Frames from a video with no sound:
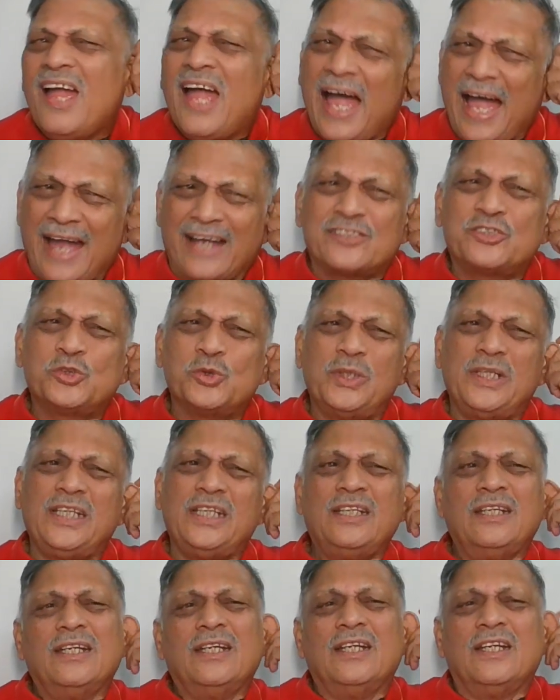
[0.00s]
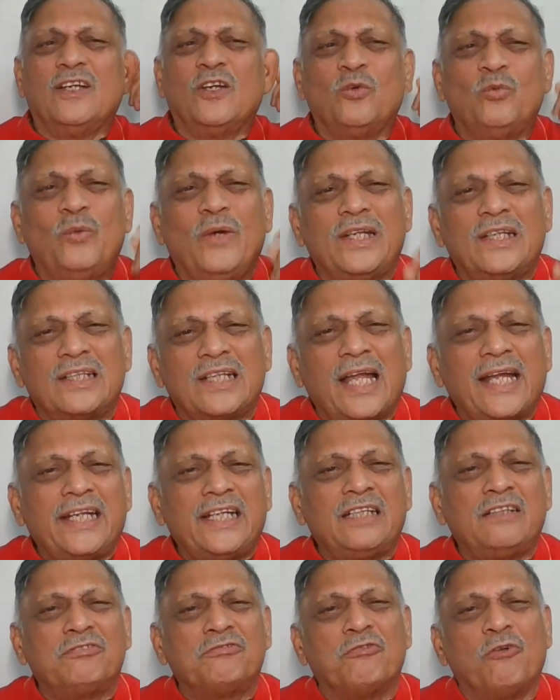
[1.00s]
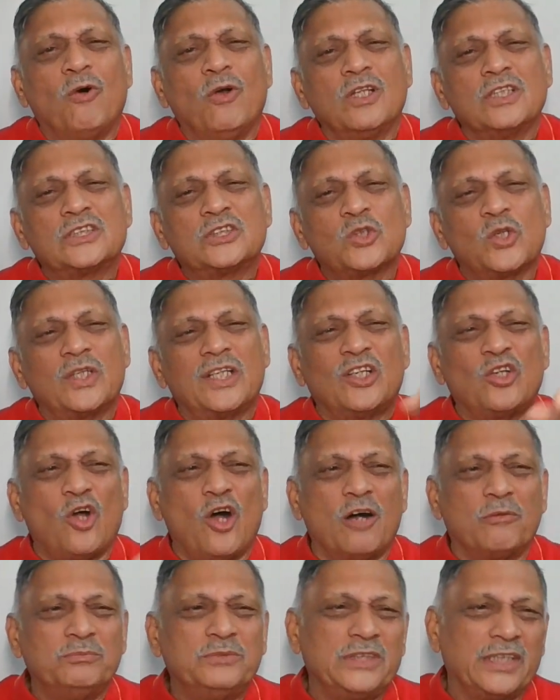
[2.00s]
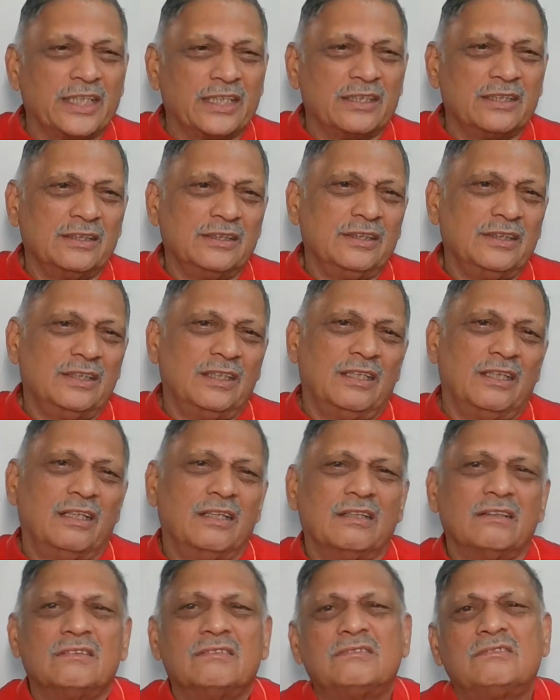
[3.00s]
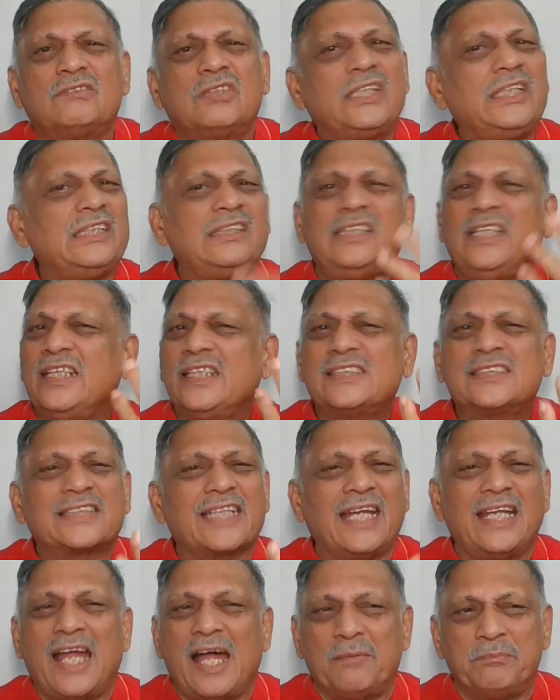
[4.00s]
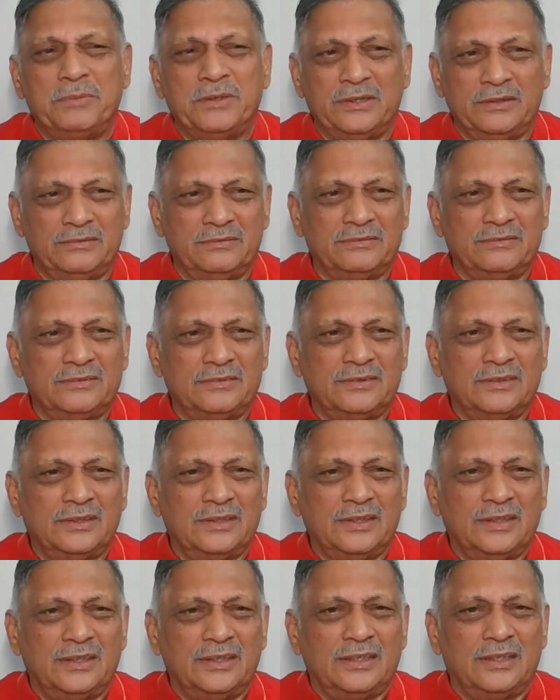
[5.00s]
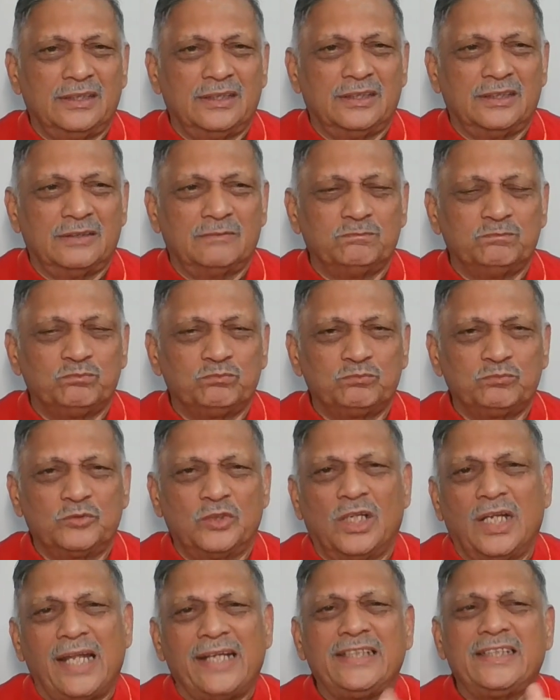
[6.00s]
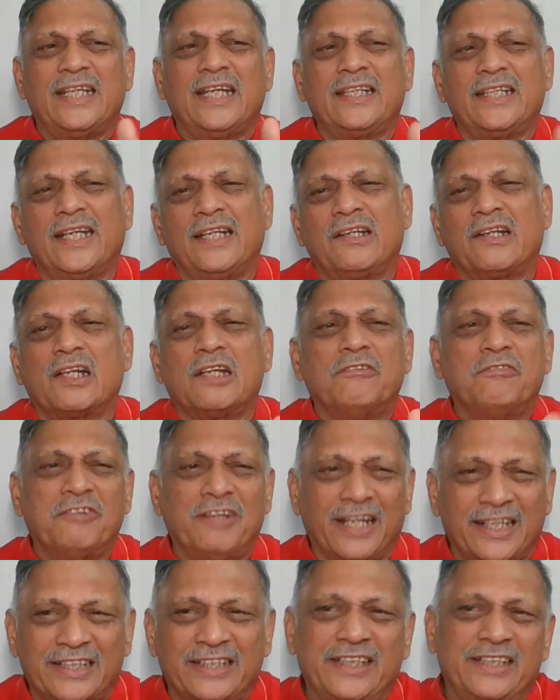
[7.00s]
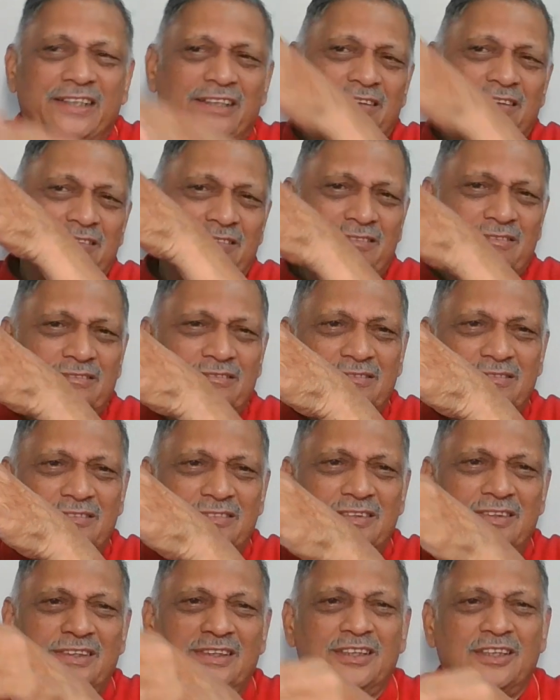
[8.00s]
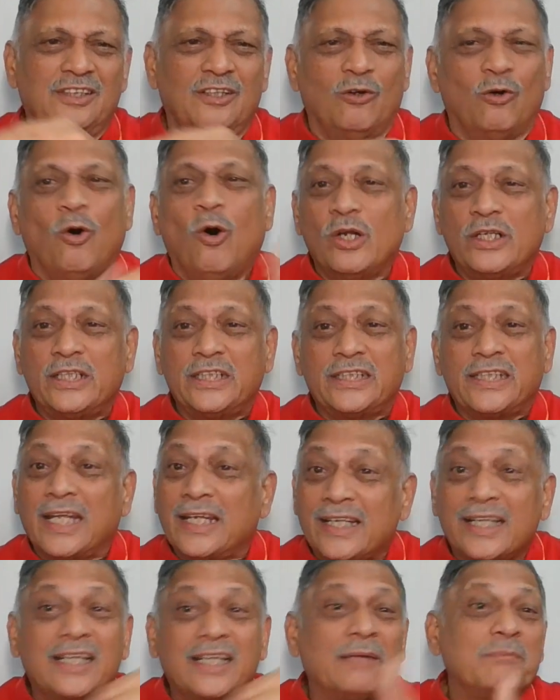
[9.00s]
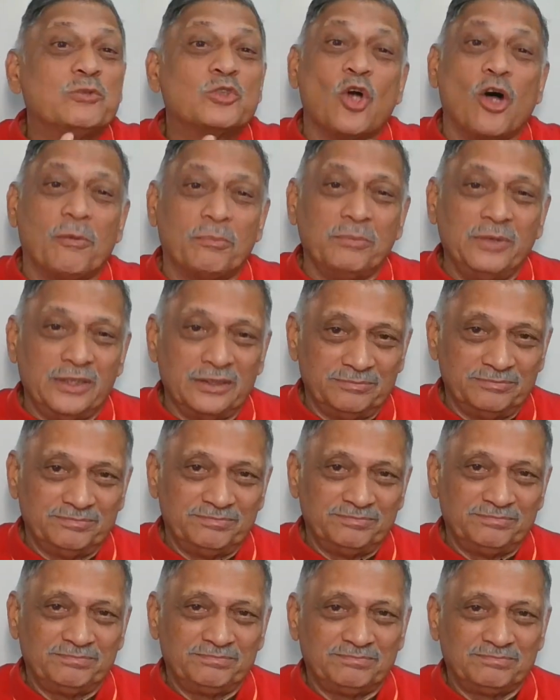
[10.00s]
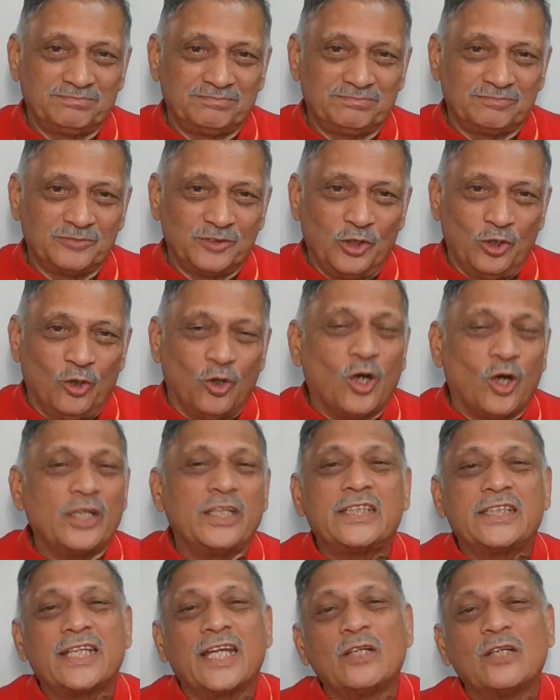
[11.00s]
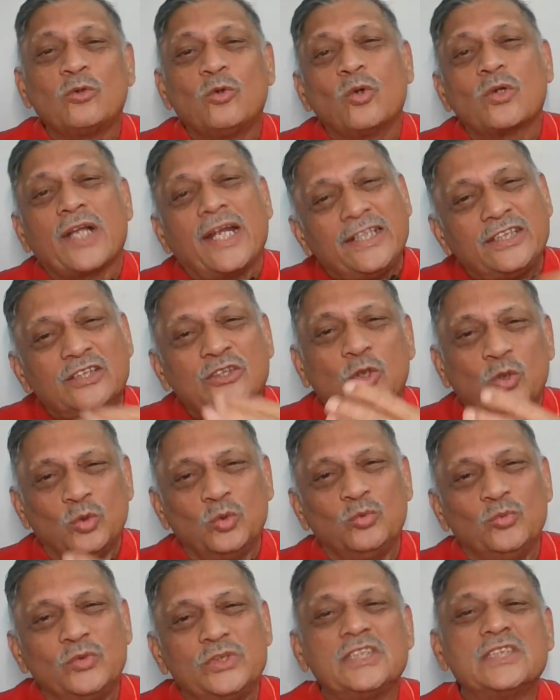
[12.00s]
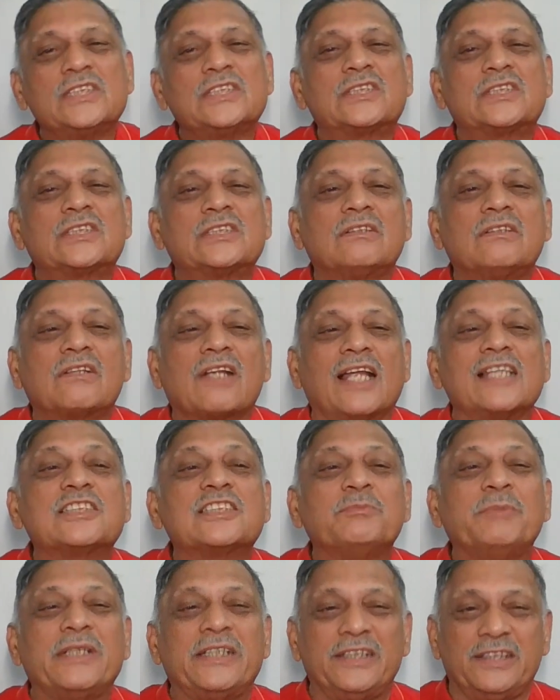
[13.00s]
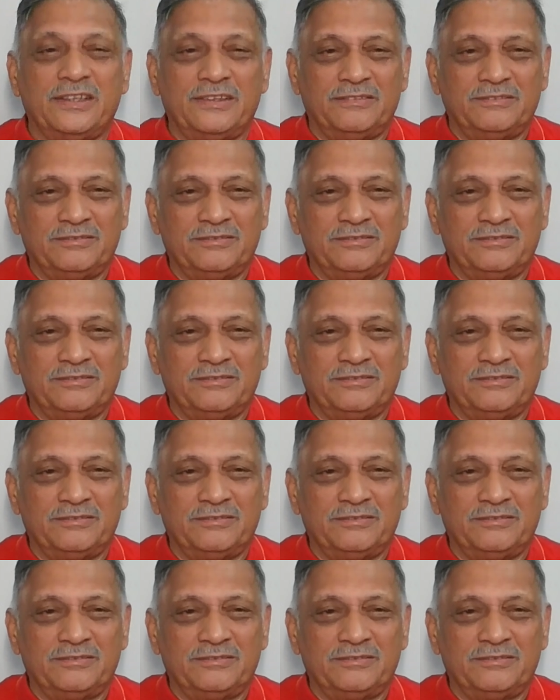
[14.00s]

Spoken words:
Actually, when light falls on an object, three things can happen. The light can get reflected, or it can get absorbed, or it can go right through, which is transmitted.